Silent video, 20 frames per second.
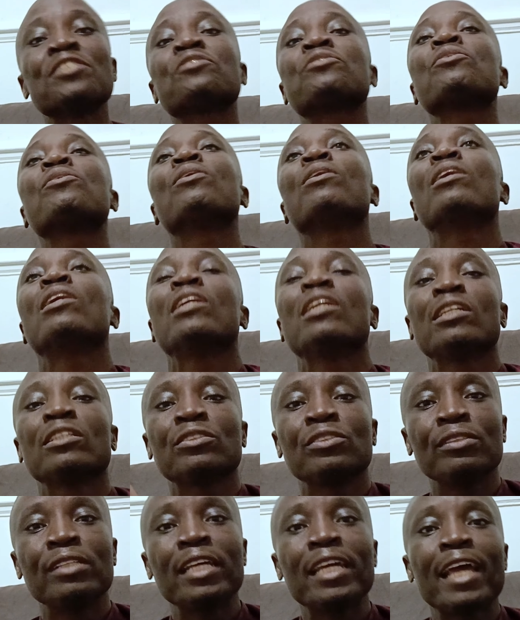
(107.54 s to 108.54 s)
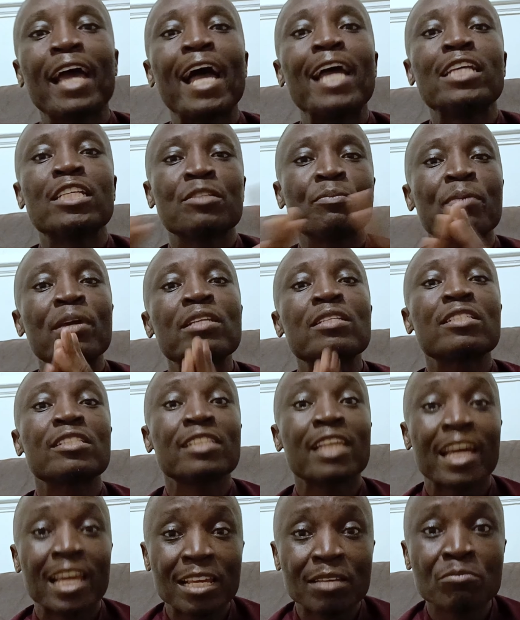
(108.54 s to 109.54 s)
So today I
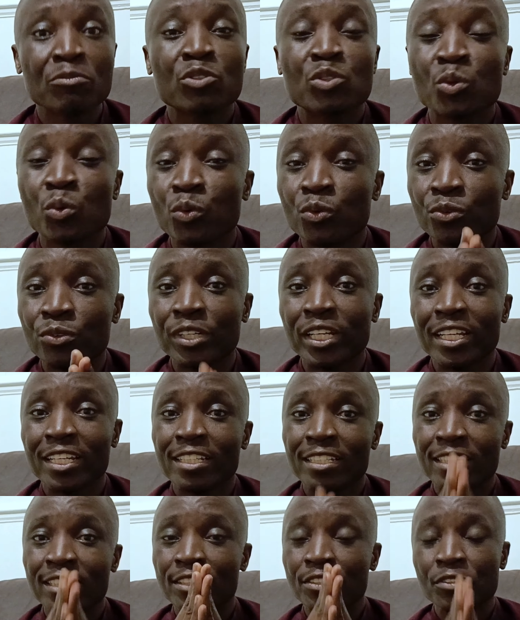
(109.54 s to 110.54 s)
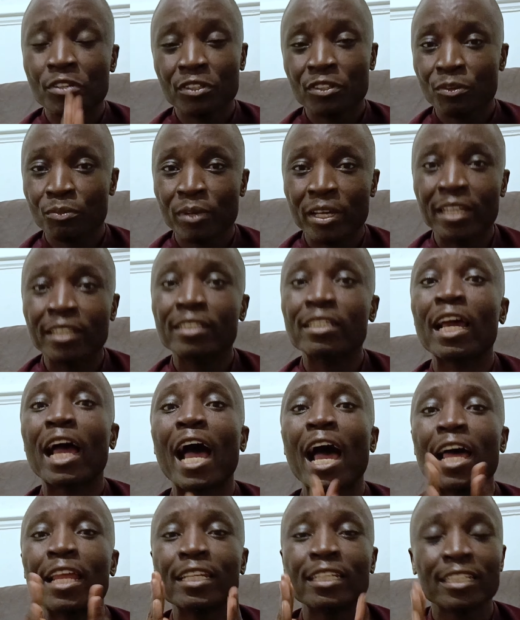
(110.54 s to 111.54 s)
spent time to read this document
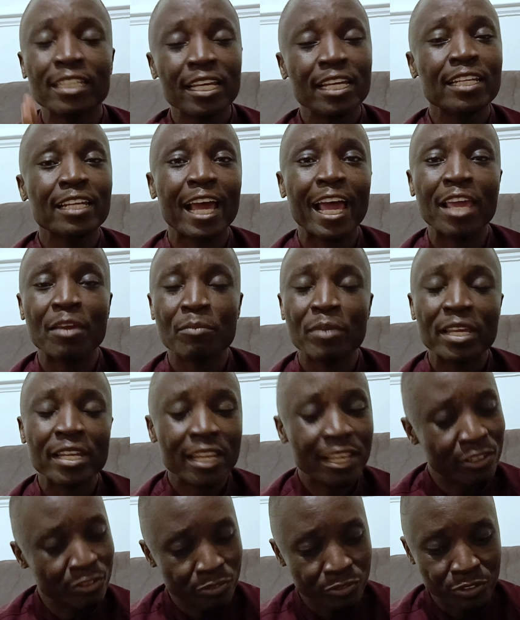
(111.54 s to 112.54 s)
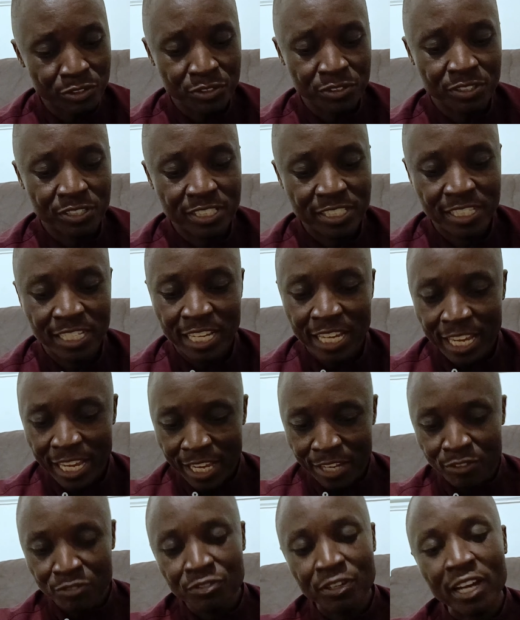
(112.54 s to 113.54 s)
and then I made a few notes.
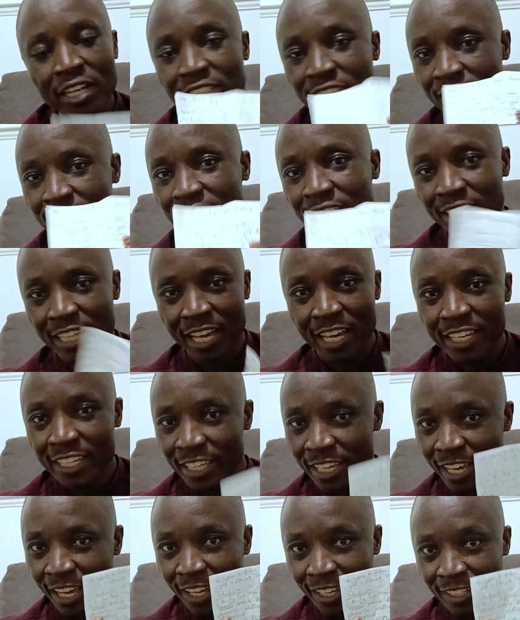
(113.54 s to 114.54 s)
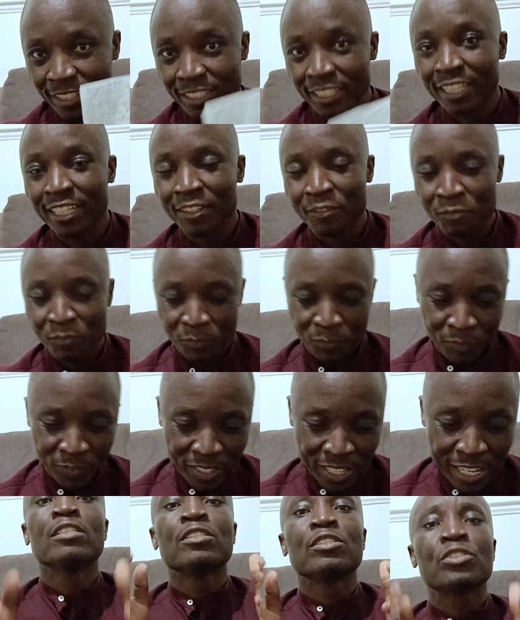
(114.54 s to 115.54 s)
In fact, they are here.
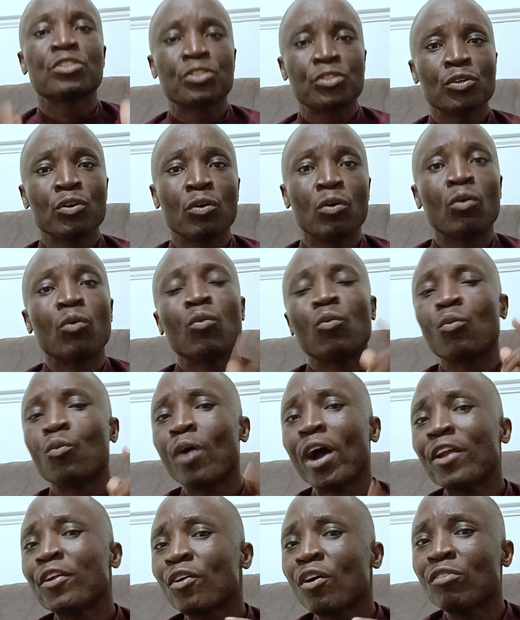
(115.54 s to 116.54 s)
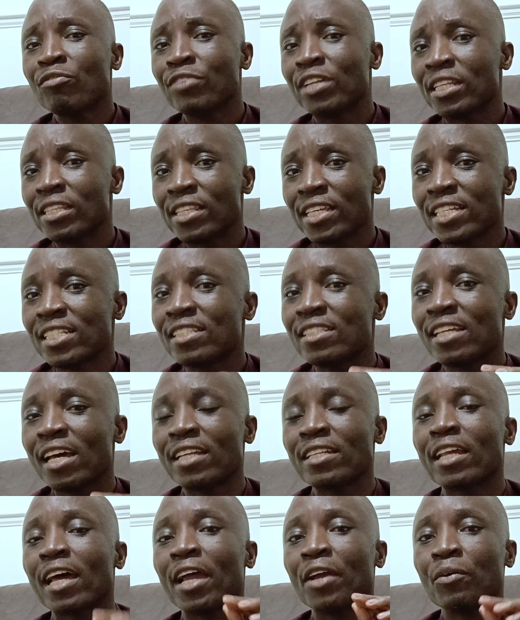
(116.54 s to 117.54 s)
So one of the things
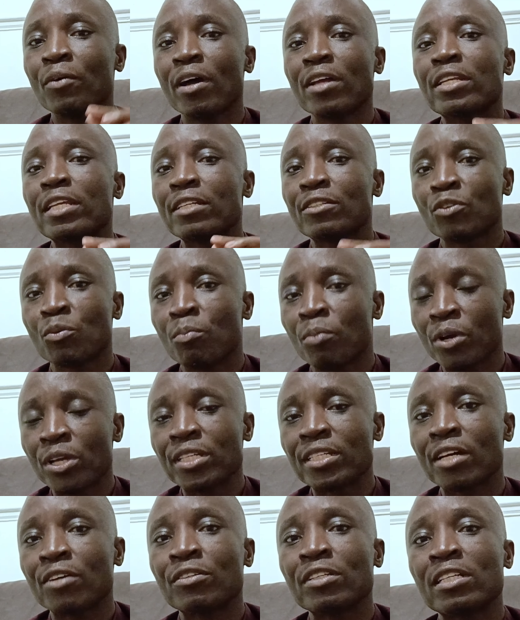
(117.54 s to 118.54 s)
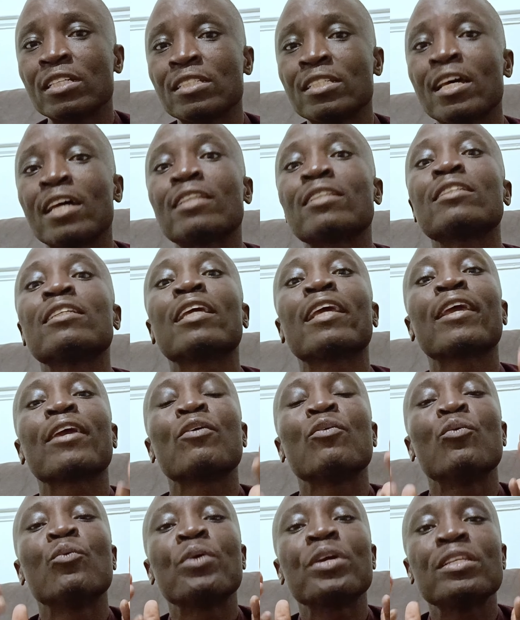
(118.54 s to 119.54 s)
that I wanted to point out is that
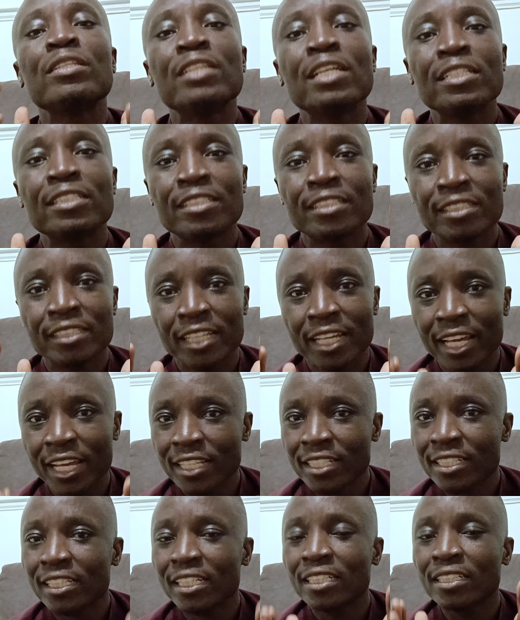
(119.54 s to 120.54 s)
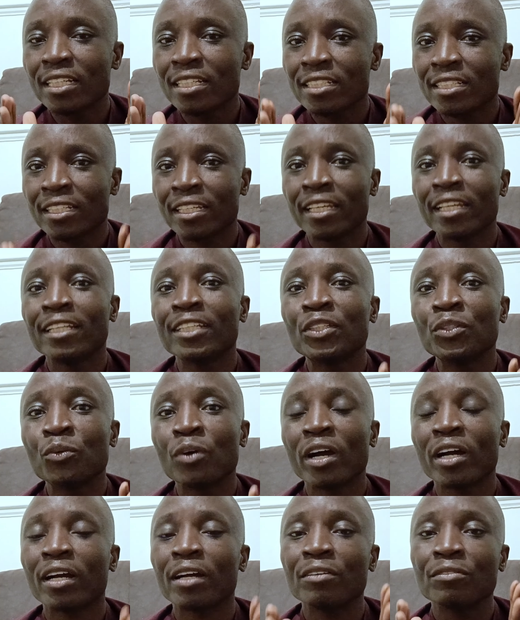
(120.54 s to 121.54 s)
with the change in the skilled
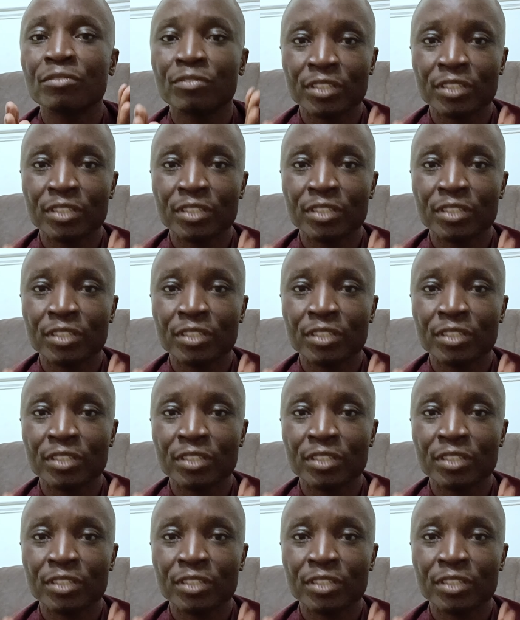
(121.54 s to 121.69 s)
worker